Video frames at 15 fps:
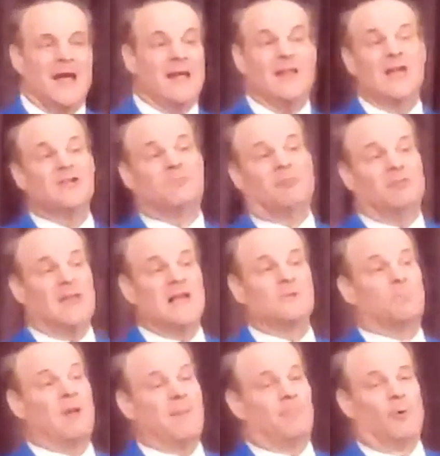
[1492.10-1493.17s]
these, these
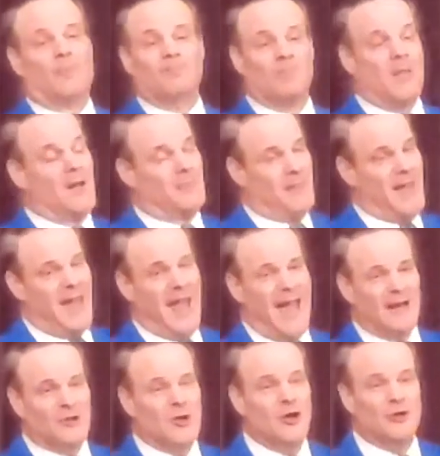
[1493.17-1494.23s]
people, they
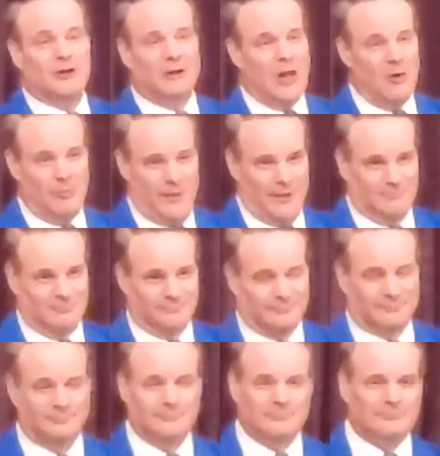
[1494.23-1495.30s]
had good clothing.
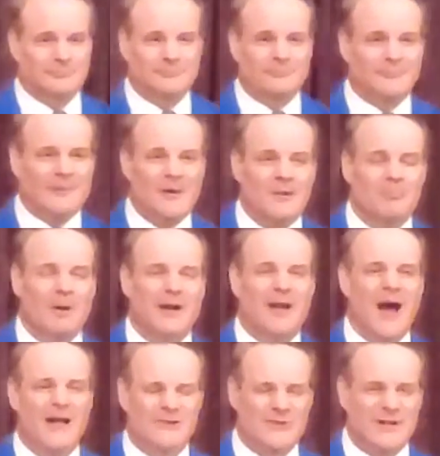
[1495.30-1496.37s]
But
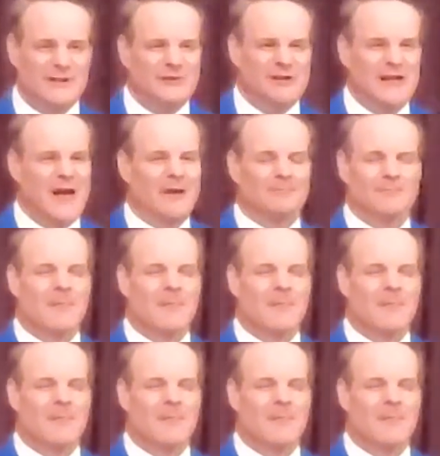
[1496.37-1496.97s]
God said, now,